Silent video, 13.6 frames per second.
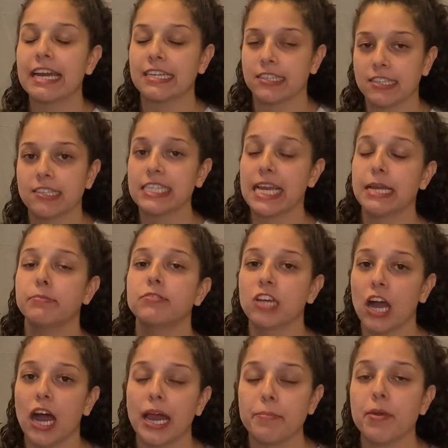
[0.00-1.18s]
at the same
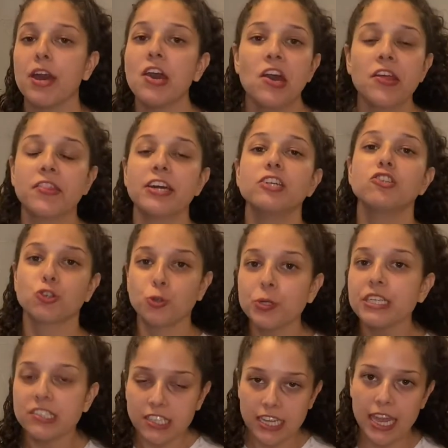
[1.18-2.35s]
time that
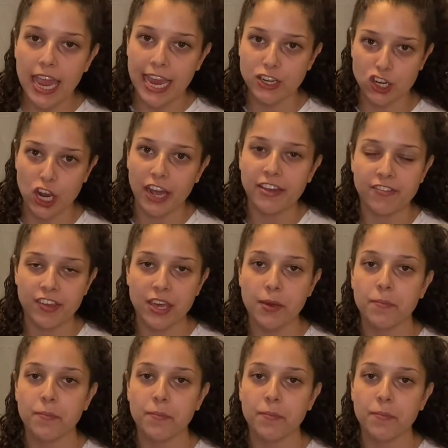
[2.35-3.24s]
treats the HIV.